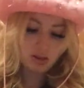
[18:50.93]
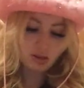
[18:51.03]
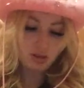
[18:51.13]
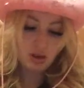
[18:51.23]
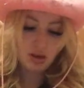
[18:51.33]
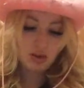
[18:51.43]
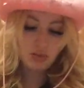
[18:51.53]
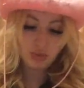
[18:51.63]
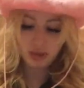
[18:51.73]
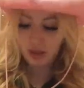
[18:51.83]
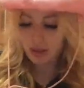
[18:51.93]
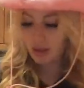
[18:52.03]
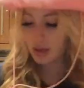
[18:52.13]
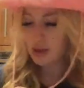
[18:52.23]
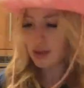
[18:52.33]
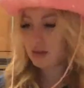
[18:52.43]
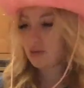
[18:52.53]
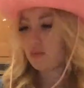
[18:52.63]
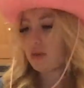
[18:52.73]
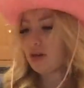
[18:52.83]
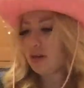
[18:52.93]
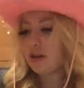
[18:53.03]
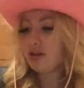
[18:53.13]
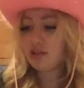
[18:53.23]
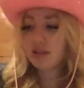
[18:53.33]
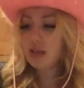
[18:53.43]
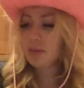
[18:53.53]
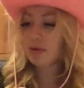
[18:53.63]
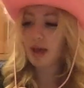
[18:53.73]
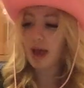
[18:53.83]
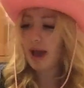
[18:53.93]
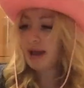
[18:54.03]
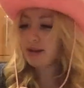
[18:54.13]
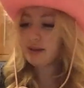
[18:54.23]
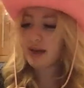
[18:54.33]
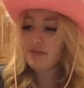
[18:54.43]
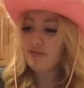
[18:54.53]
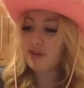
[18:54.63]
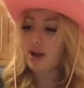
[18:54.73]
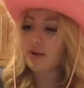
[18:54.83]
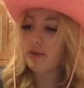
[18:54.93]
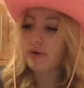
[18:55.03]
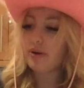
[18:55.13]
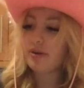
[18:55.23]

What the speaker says: Still really sticky, so we are gonna just keep adding that flour.